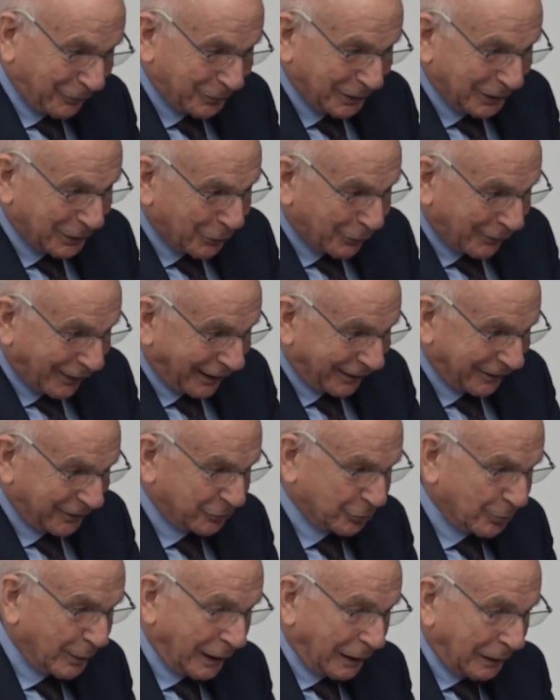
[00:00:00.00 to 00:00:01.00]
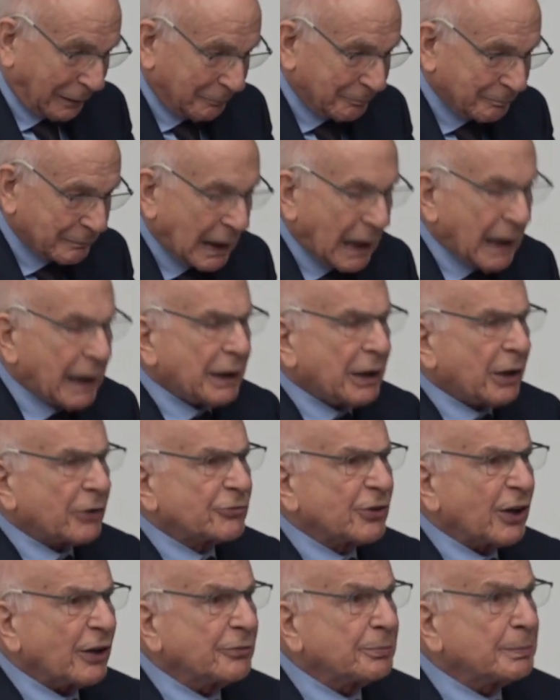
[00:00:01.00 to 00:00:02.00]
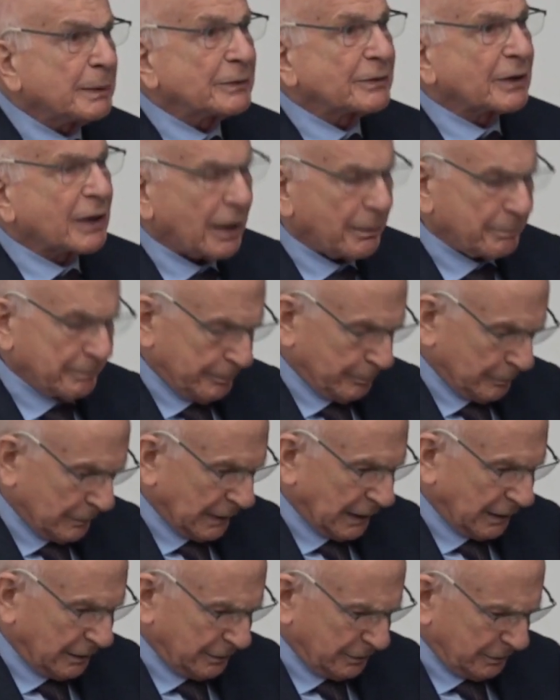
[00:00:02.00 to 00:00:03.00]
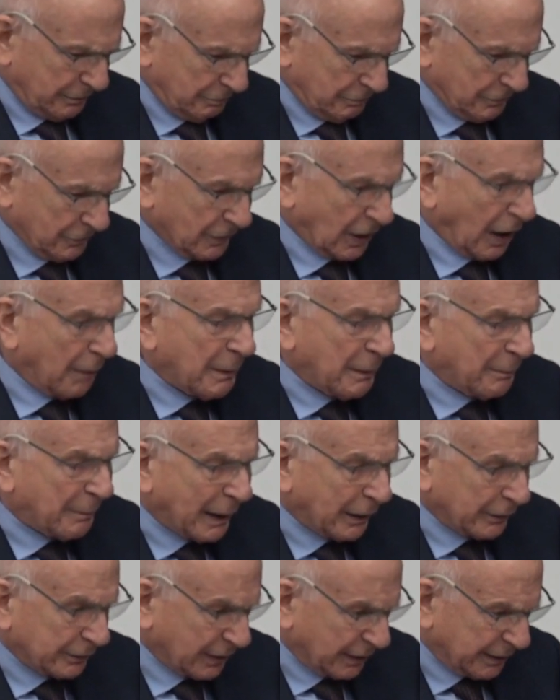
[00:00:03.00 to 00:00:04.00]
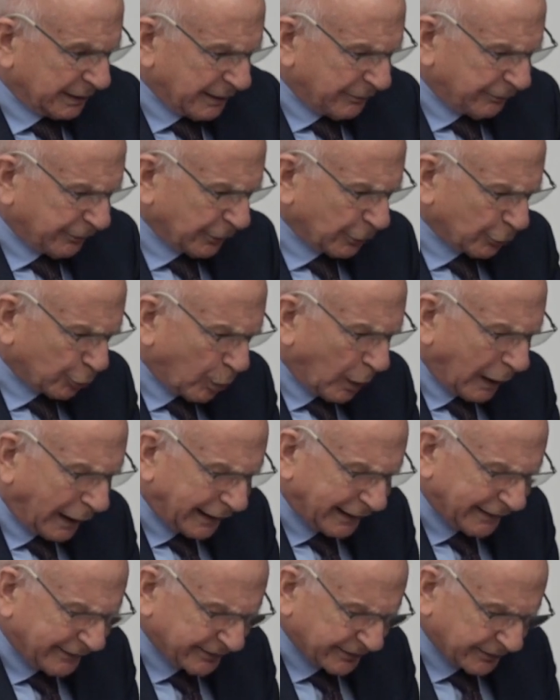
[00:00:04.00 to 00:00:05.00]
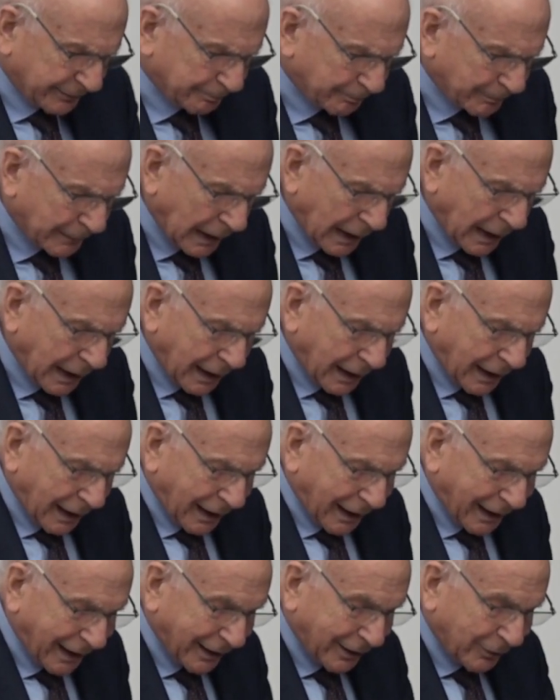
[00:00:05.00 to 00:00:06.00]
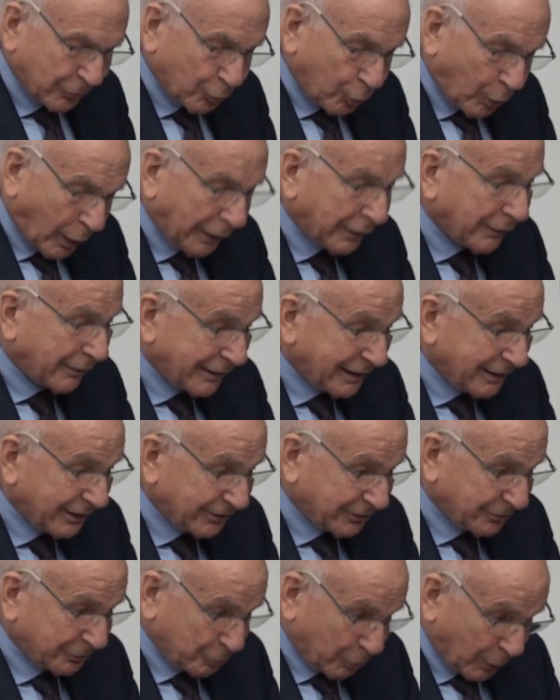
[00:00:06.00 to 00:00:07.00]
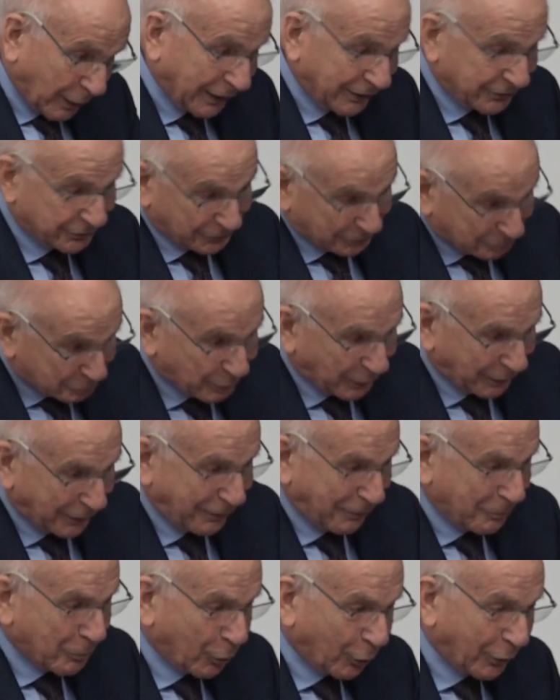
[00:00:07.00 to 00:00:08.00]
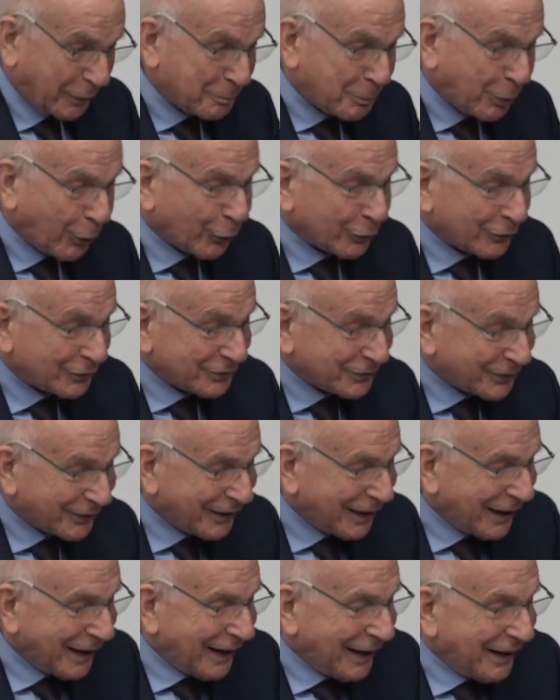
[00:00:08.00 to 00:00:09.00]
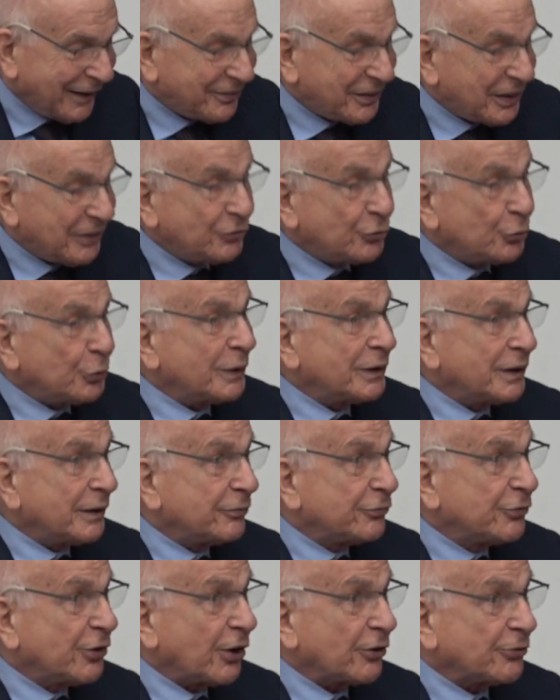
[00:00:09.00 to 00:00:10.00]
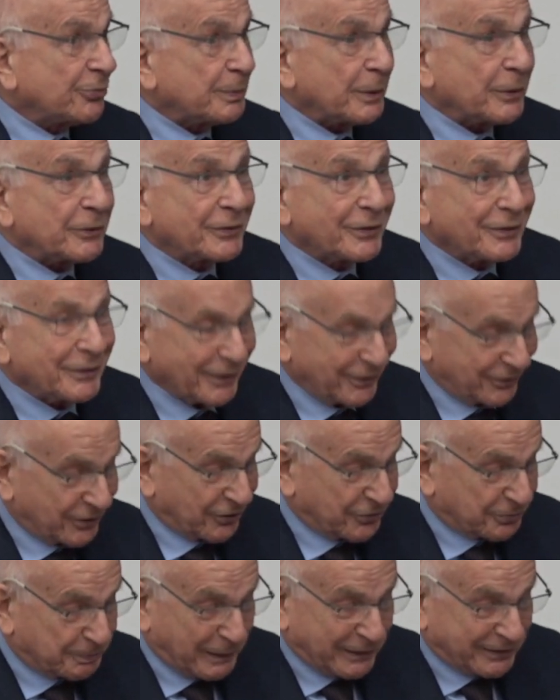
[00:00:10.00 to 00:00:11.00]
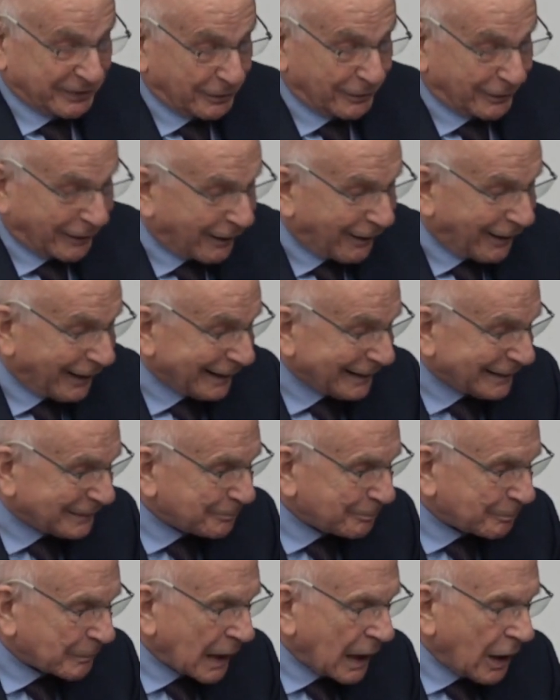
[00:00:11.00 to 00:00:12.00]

and we know that as well. Now, judgment come, in, come about in different ways. And one of these ways, one of the more important, is intuitive judgment is a special kind,